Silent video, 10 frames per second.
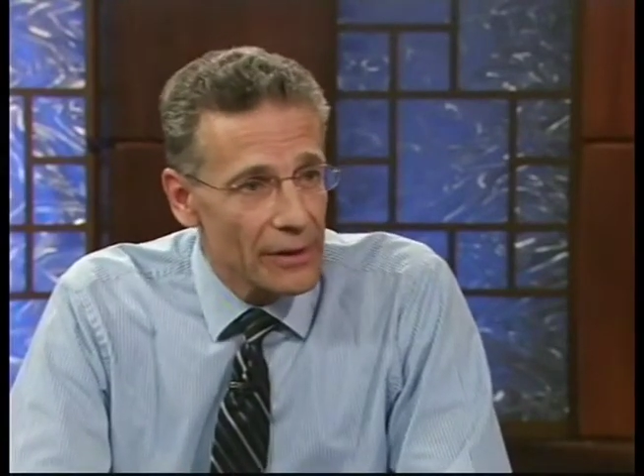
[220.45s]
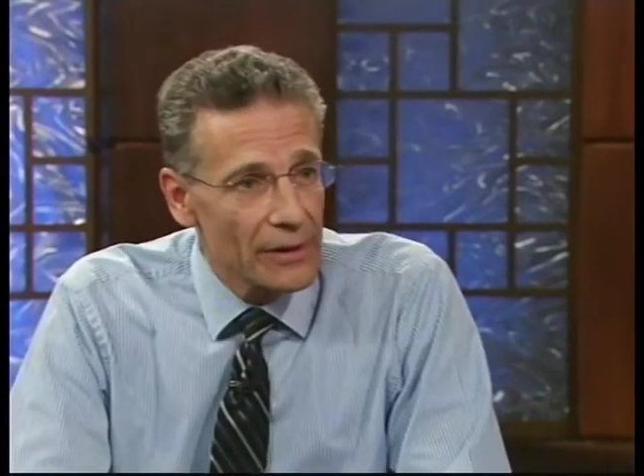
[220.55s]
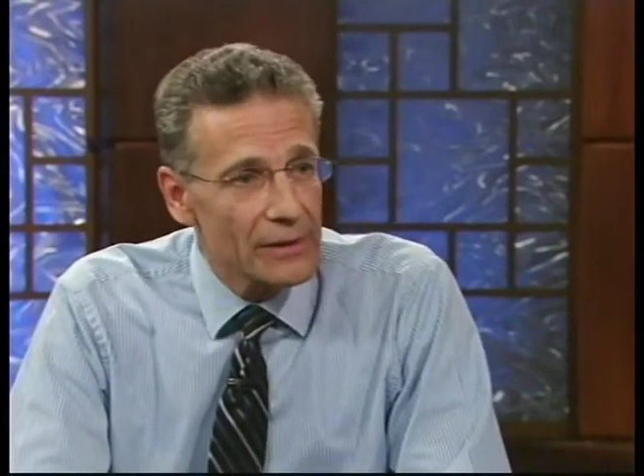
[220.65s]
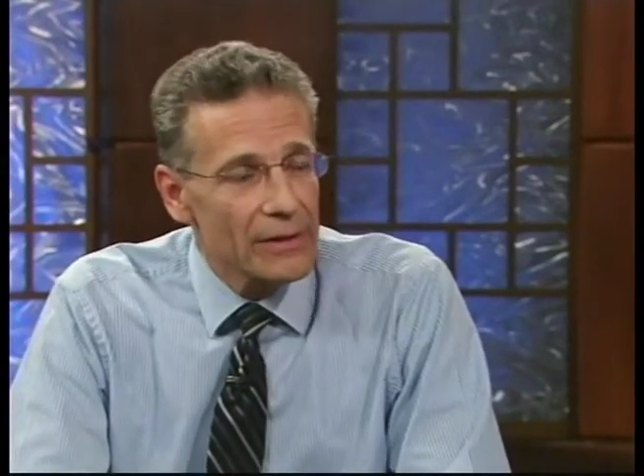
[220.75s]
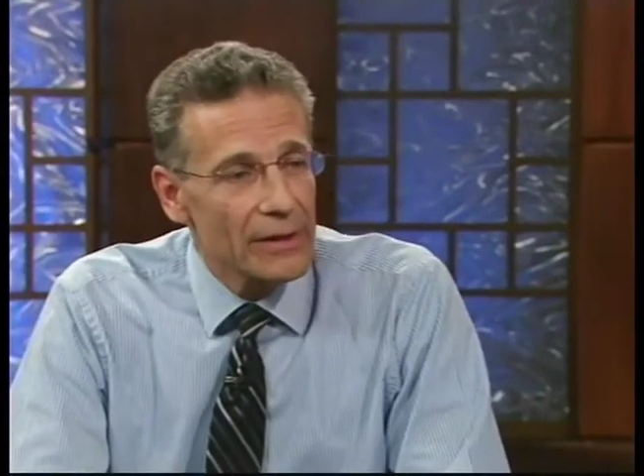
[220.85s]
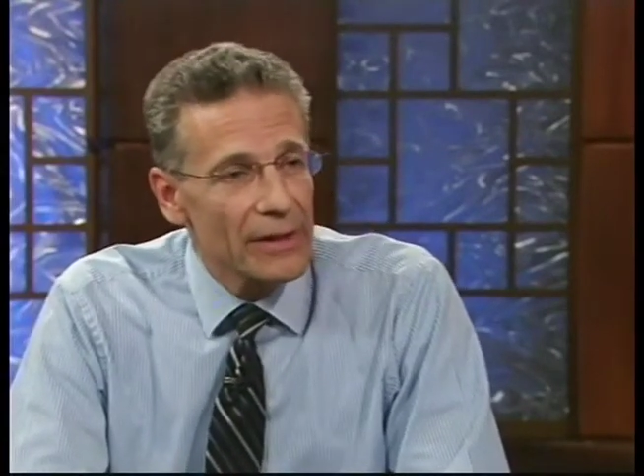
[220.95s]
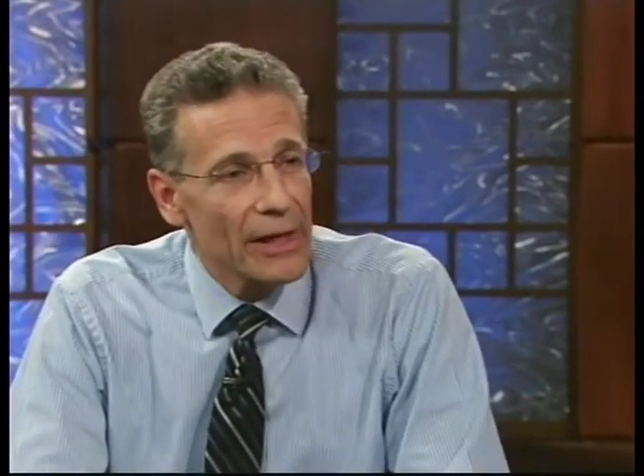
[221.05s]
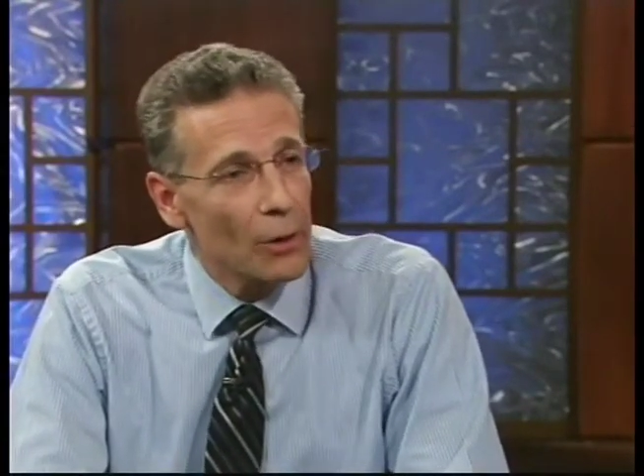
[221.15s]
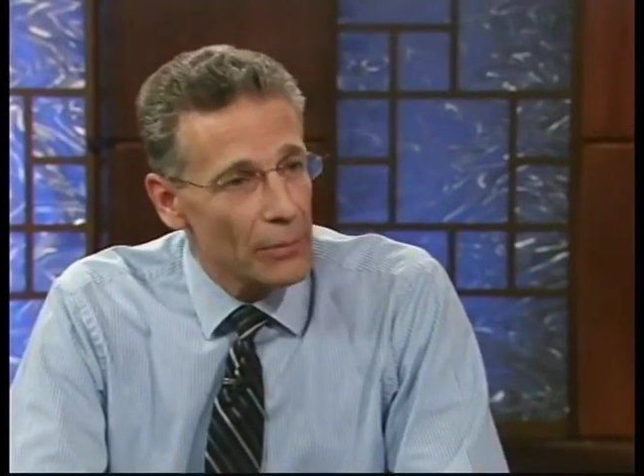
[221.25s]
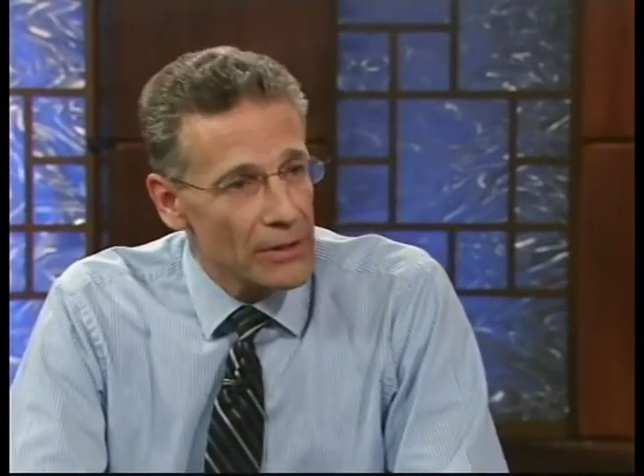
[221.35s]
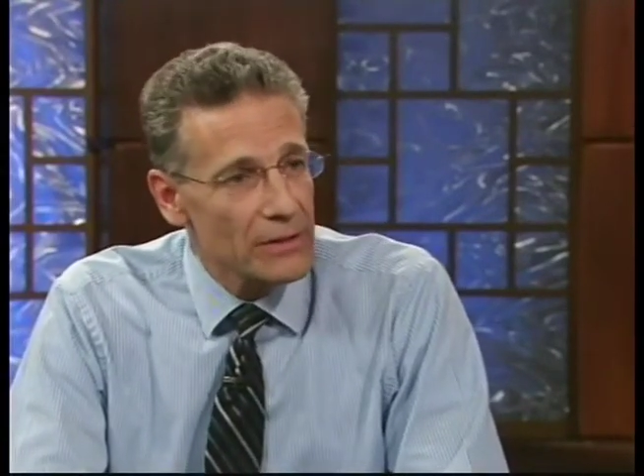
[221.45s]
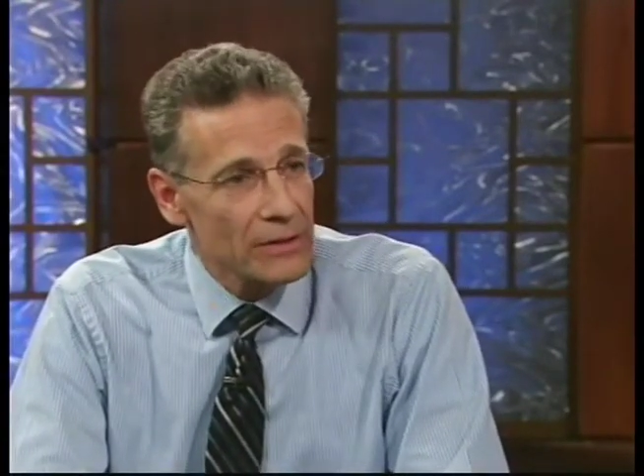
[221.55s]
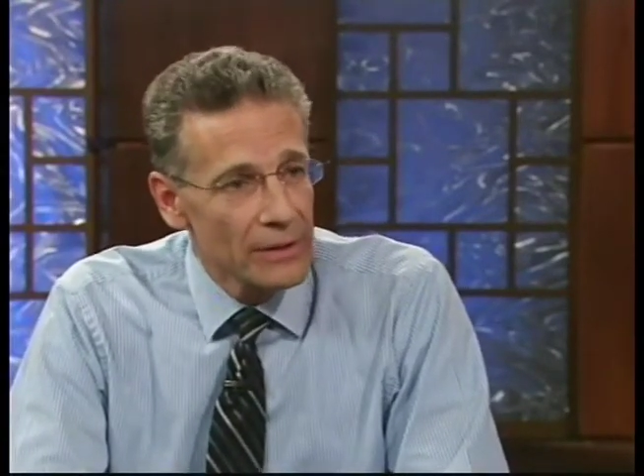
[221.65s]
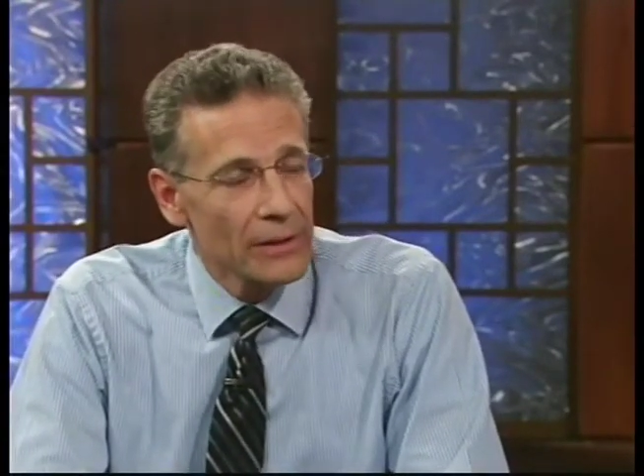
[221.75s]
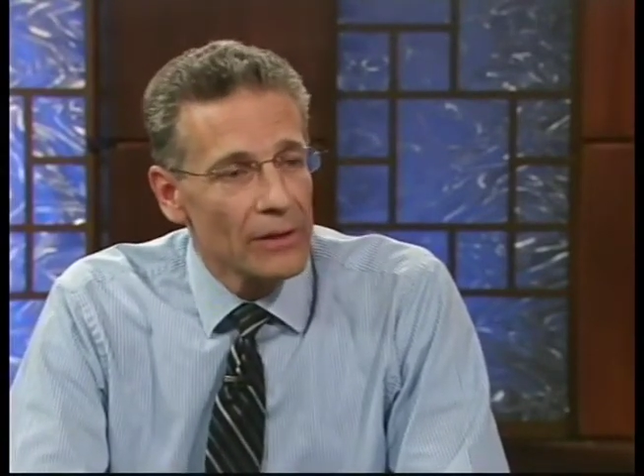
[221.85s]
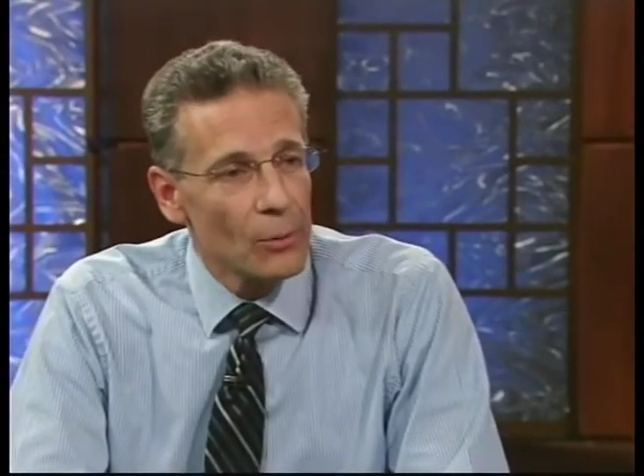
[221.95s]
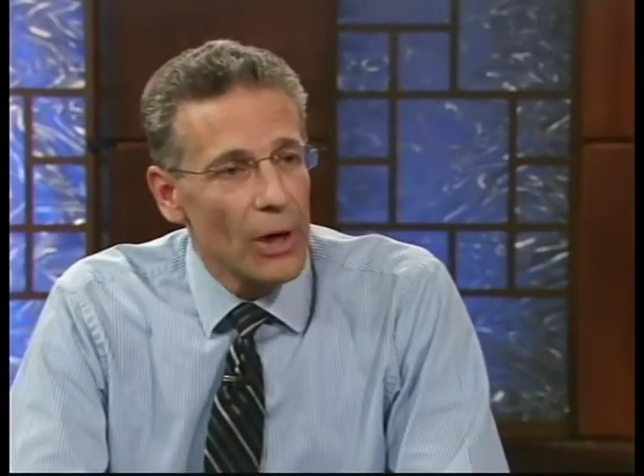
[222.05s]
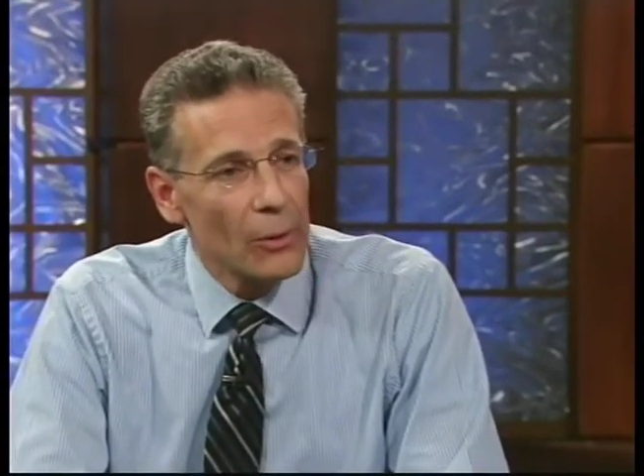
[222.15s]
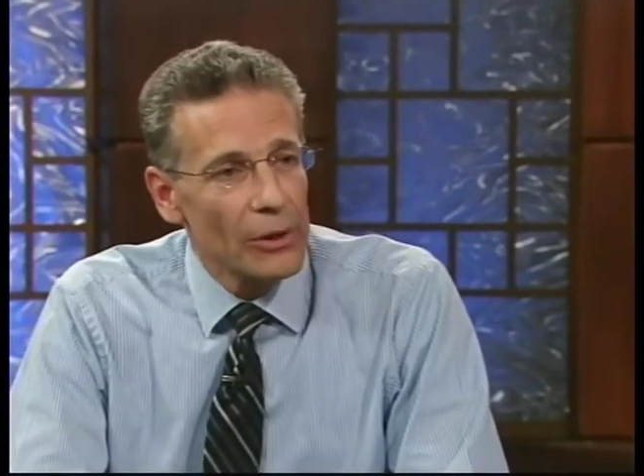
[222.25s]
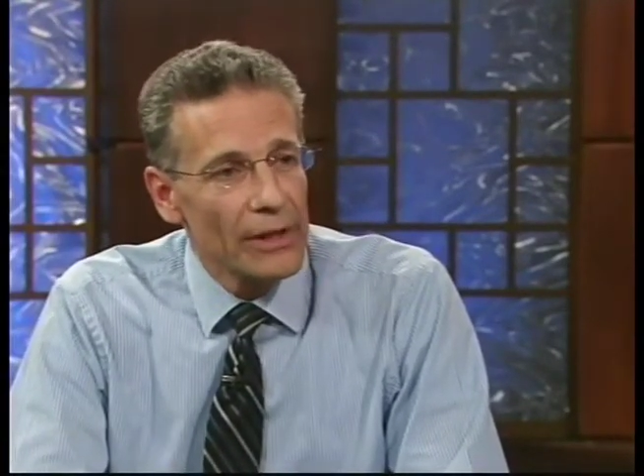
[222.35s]
that help us
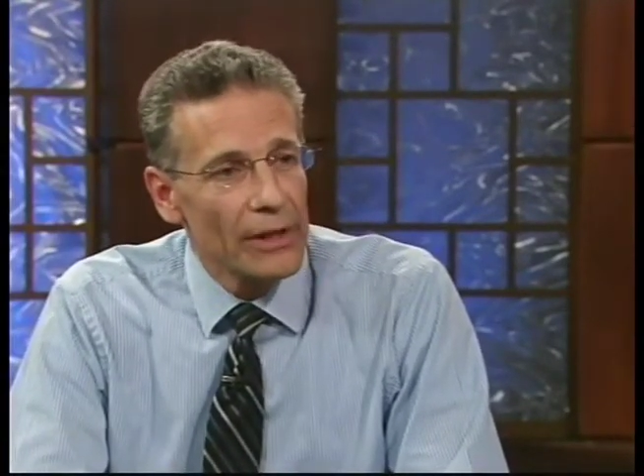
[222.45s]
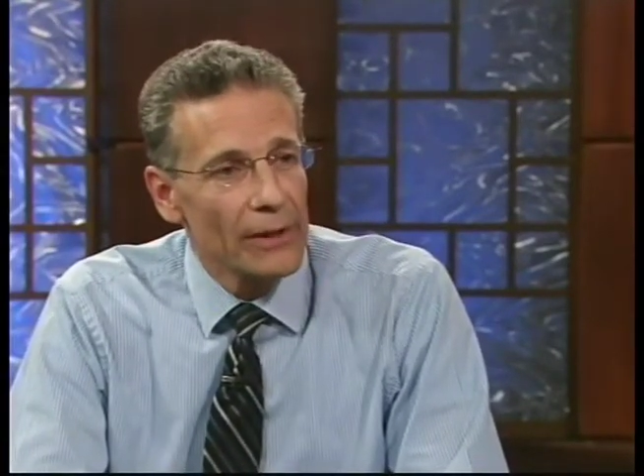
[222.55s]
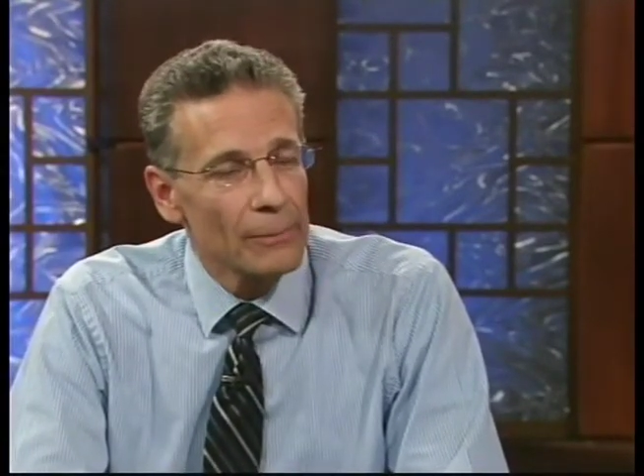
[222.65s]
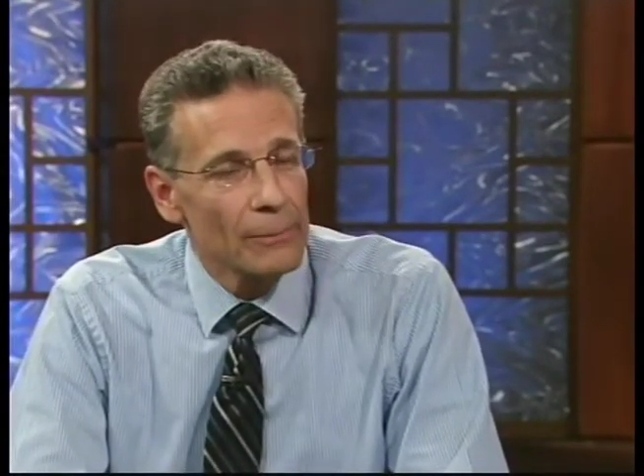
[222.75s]
while we're there.